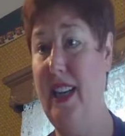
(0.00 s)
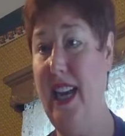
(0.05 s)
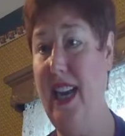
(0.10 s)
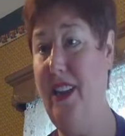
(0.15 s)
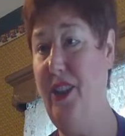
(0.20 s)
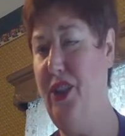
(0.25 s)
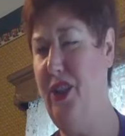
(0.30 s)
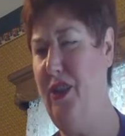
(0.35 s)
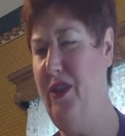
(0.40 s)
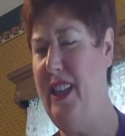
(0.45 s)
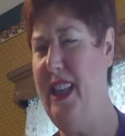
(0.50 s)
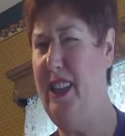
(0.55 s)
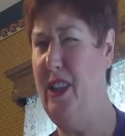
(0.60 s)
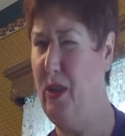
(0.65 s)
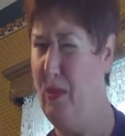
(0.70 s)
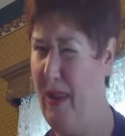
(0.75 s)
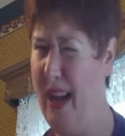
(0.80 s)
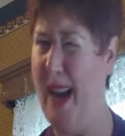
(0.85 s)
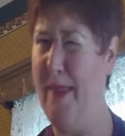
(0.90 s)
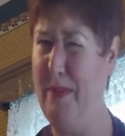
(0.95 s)
case you need
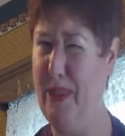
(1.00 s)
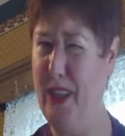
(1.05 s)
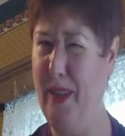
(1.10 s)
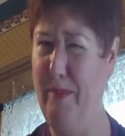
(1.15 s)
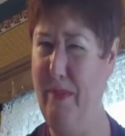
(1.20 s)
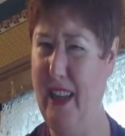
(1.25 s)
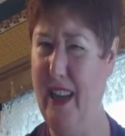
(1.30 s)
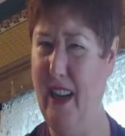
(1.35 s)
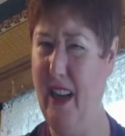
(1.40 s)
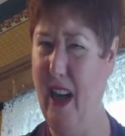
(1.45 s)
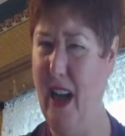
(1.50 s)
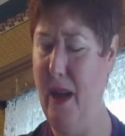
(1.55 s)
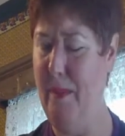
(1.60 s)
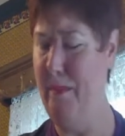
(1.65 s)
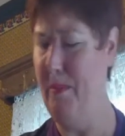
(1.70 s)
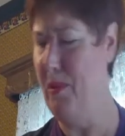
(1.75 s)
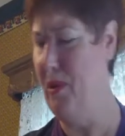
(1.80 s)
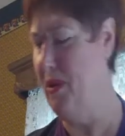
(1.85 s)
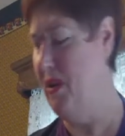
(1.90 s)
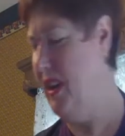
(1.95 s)
to wrap something
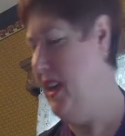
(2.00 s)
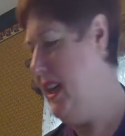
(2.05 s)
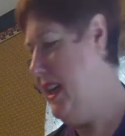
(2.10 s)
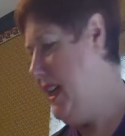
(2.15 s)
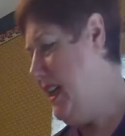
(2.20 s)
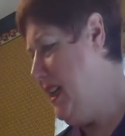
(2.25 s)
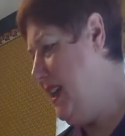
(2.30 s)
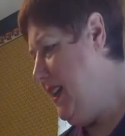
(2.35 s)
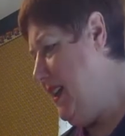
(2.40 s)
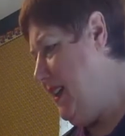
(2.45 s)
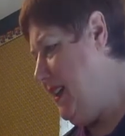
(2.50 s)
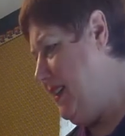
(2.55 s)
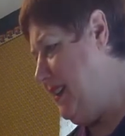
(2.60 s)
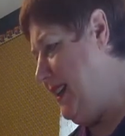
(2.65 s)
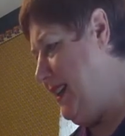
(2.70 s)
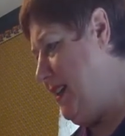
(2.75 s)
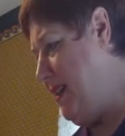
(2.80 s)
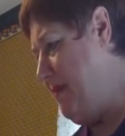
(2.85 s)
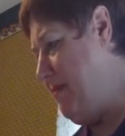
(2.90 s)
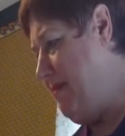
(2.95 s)
up, or
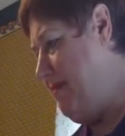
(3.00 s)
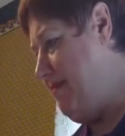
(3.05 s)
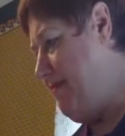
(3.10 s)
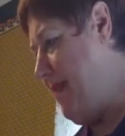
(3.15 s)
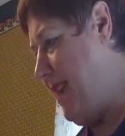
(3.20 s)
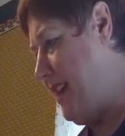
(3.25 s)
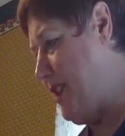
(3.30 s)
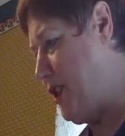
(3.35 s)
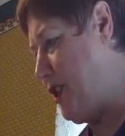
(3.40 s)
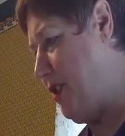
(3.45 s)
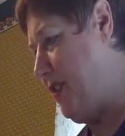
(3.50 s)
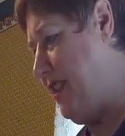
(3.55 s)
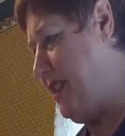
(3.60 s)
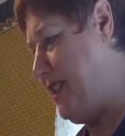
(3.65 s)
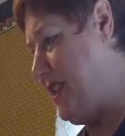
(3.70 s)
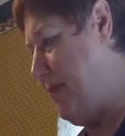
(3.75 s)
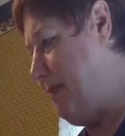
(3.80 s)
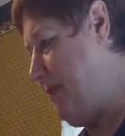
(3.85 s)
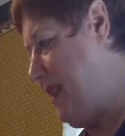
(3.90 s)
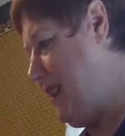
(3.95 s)
make sure
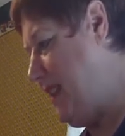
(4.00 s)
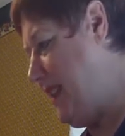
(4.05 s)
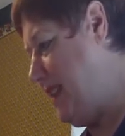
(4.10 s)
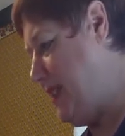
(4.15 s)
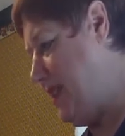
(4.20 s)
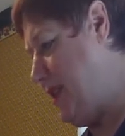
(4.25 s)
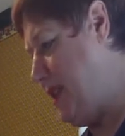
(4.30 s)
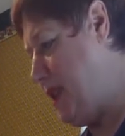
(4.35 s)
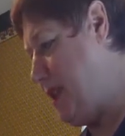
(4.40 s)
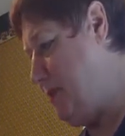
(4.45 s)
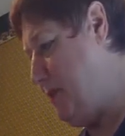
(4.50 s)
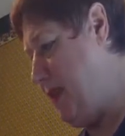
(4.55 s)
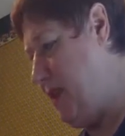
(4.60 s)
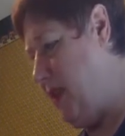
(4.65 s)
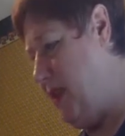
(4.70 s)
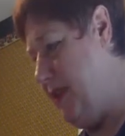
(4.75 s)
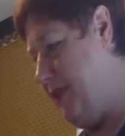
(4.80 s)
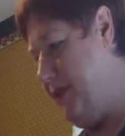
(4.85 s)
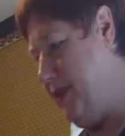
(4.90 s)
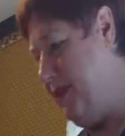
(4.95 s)
that something doesn't
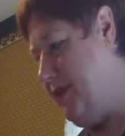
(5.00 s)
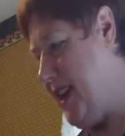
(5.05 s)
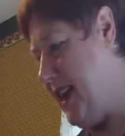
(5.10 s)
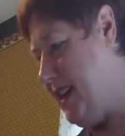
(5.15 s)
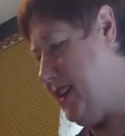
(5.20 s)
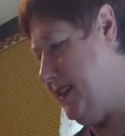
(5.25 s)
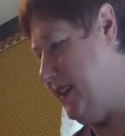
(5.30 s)
spill if you've got a